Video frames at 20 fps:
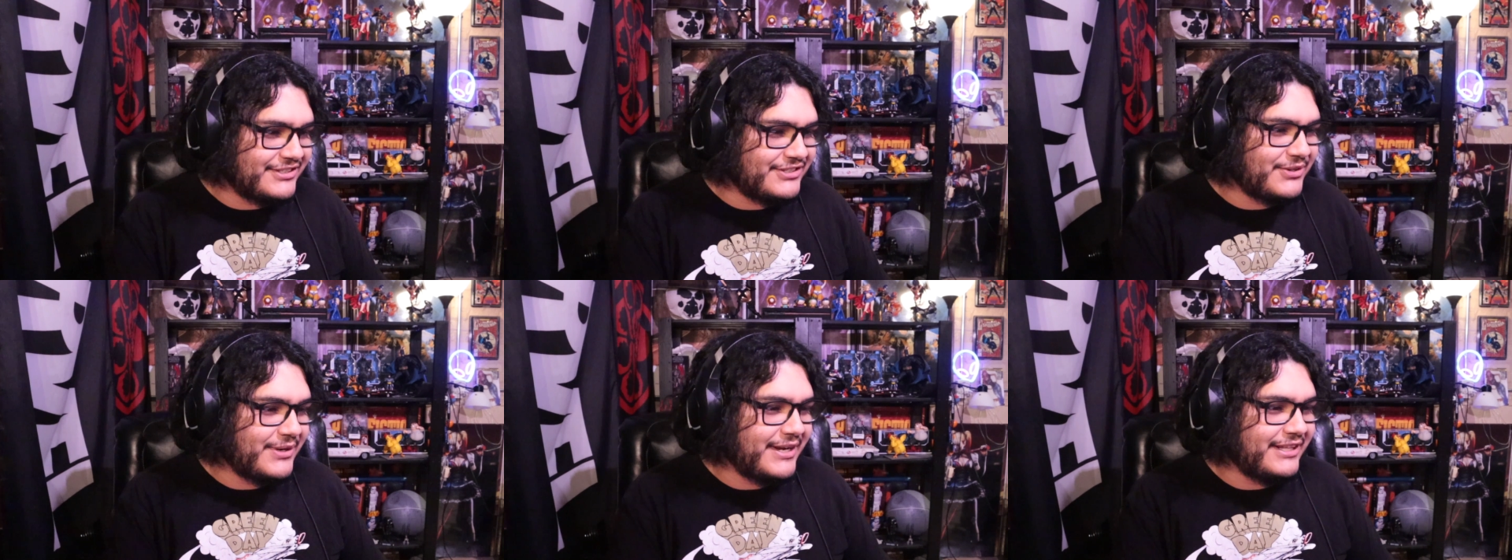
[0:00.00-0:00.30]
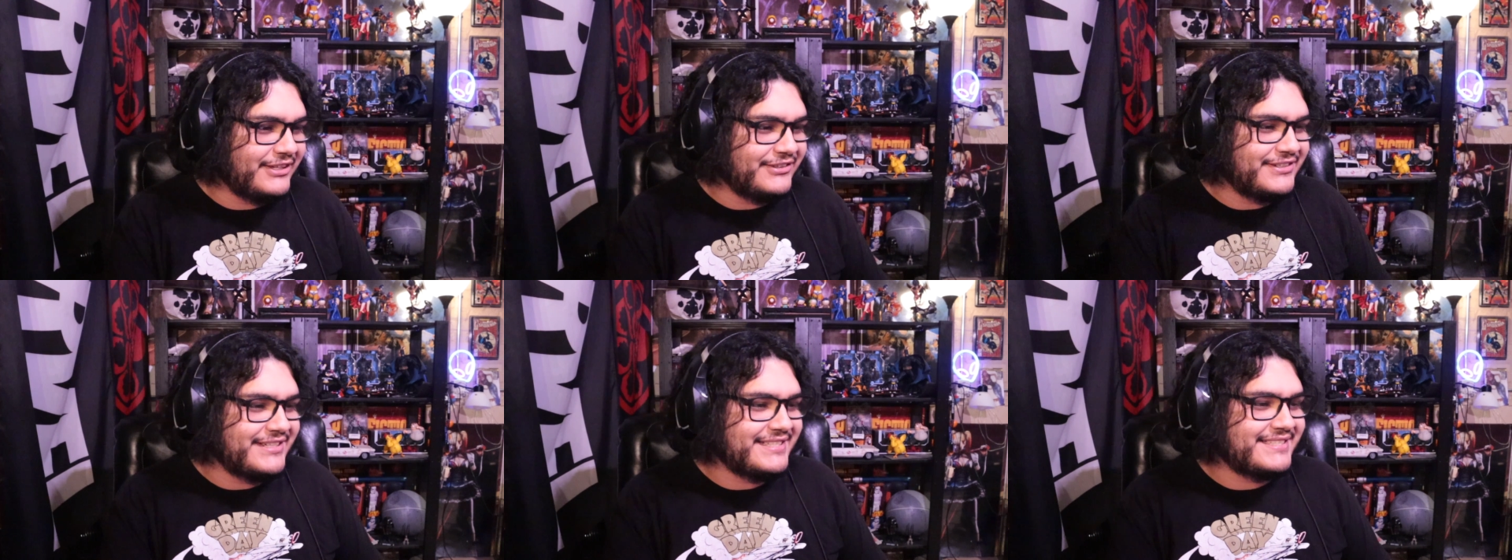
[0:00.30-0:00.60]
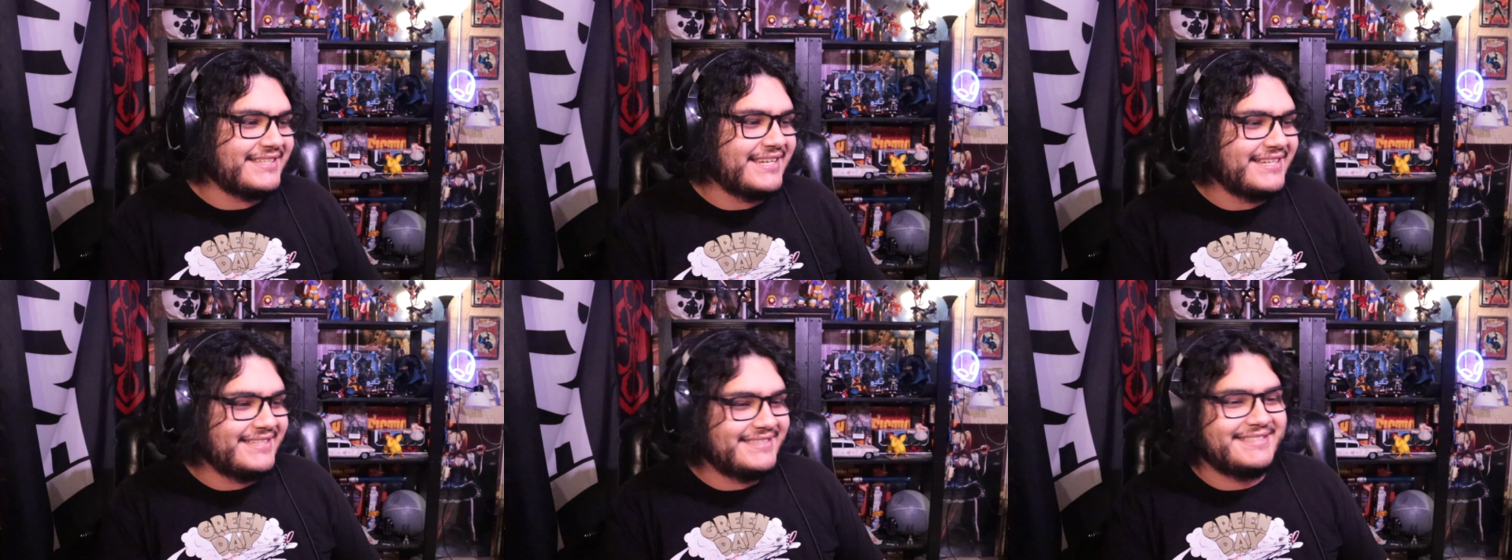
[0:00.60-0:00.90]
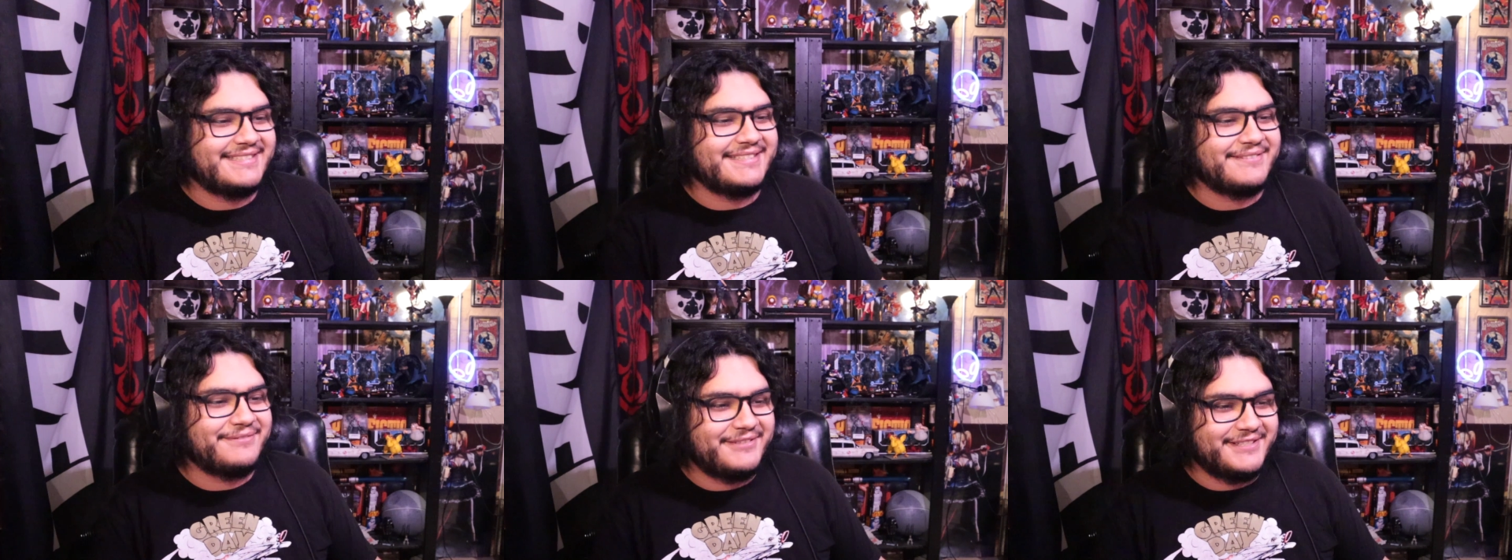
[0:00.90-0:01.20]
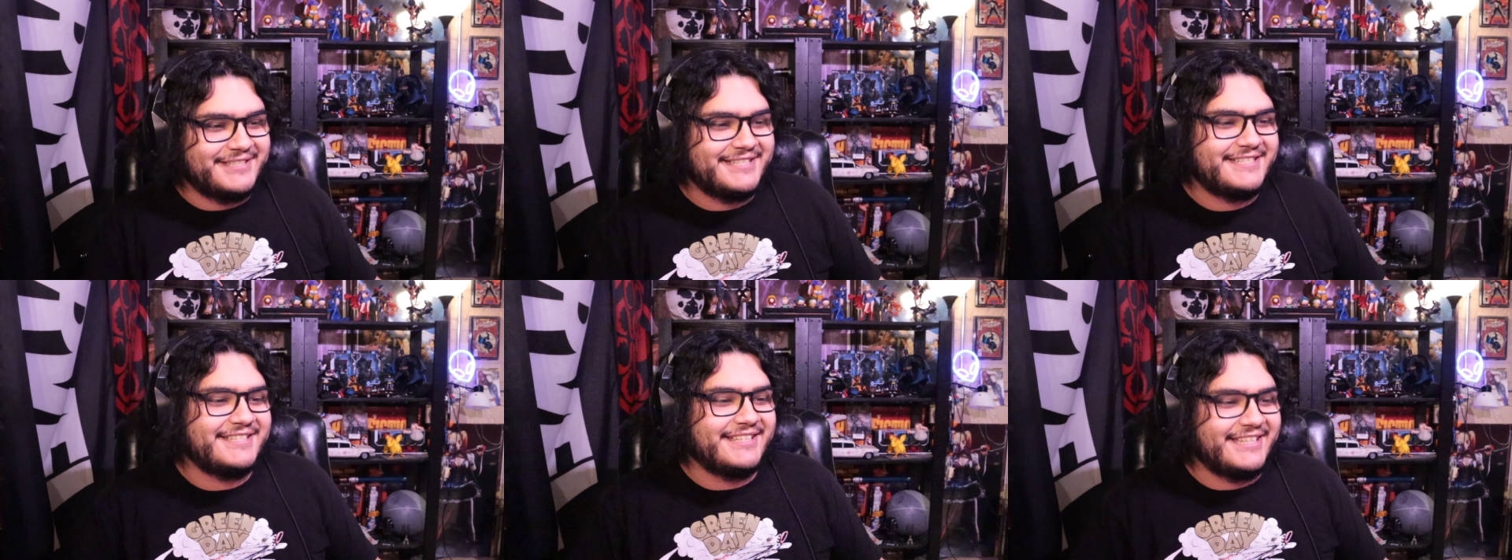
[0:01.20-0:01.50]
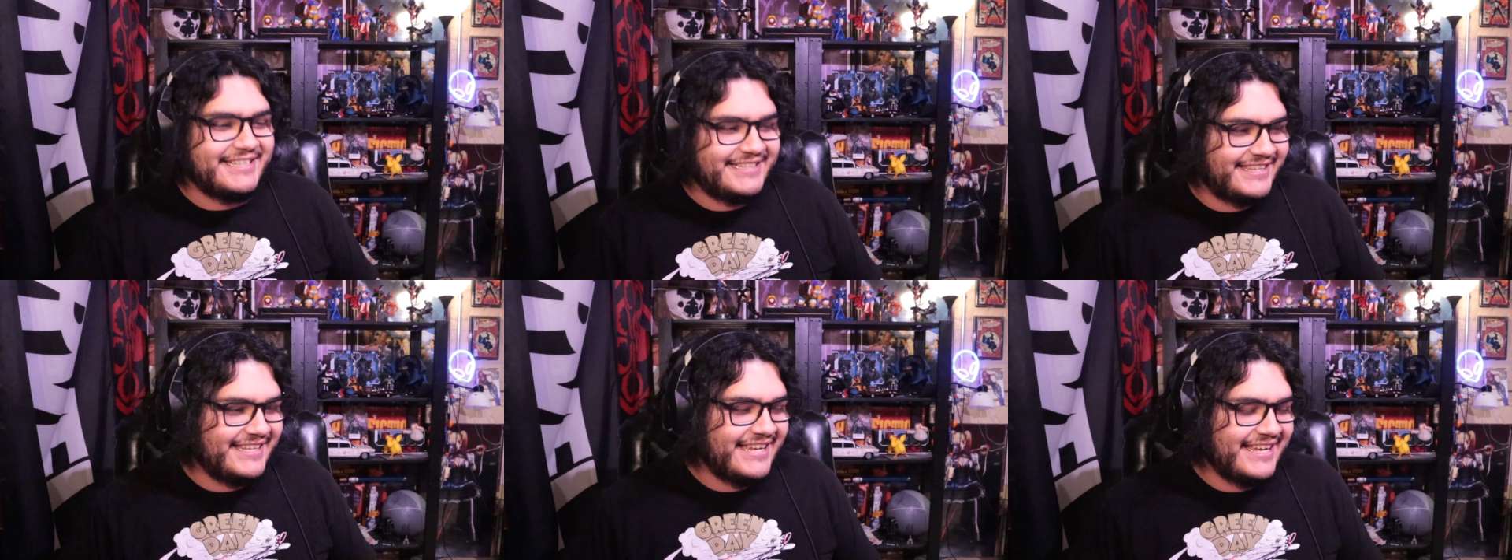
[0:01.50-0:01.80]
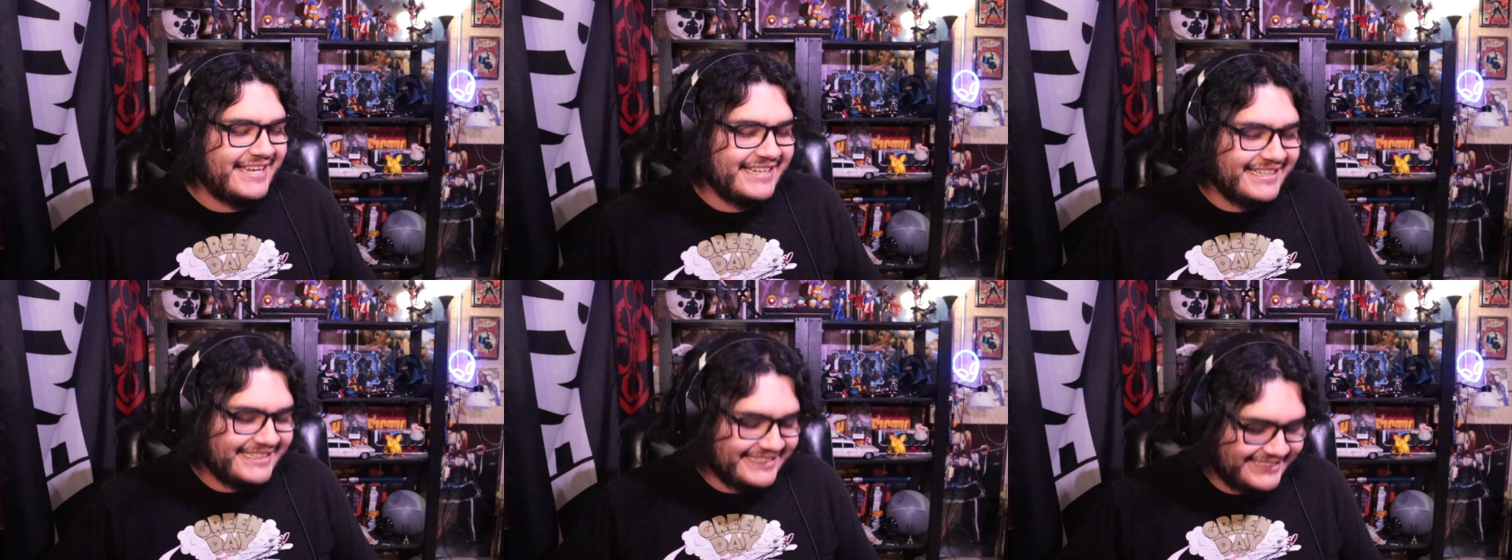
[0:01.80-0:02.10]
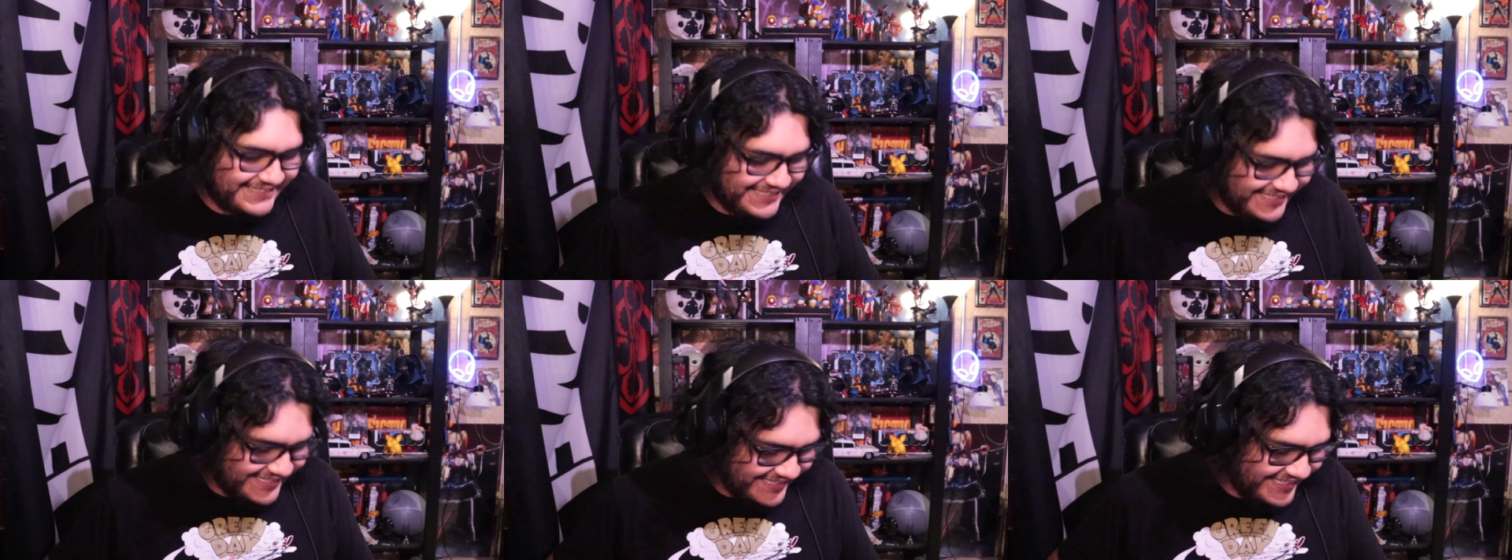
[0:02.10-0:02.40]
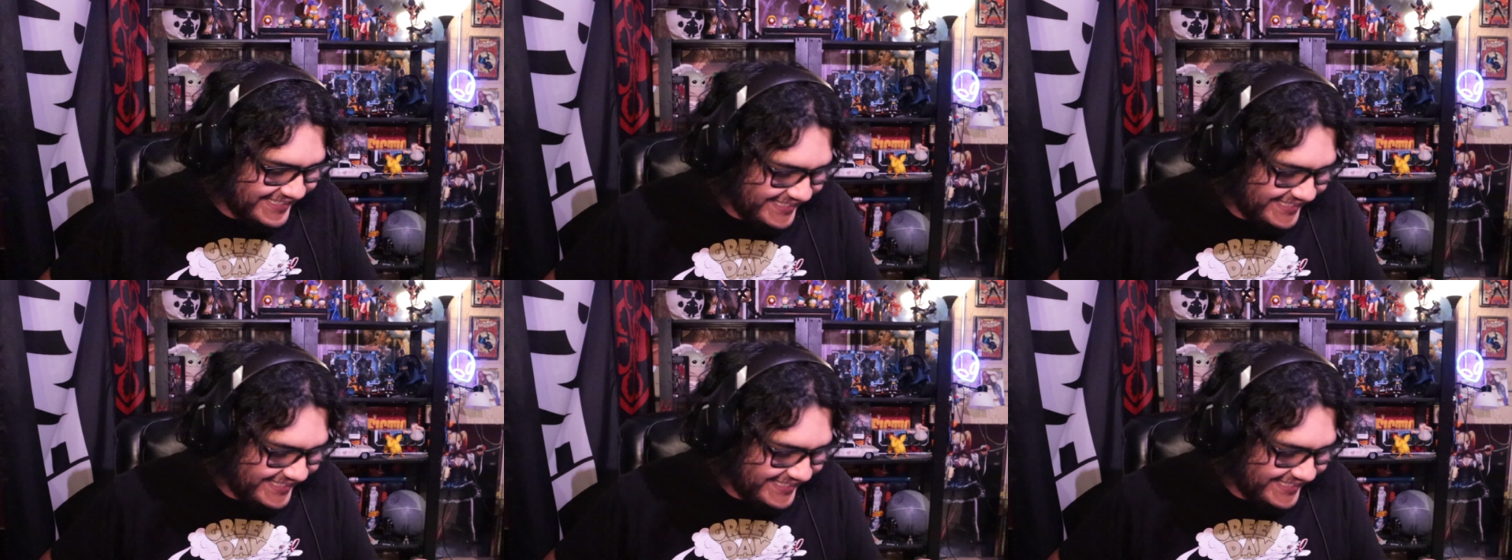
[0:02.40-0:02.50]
trailer decides to finish like that.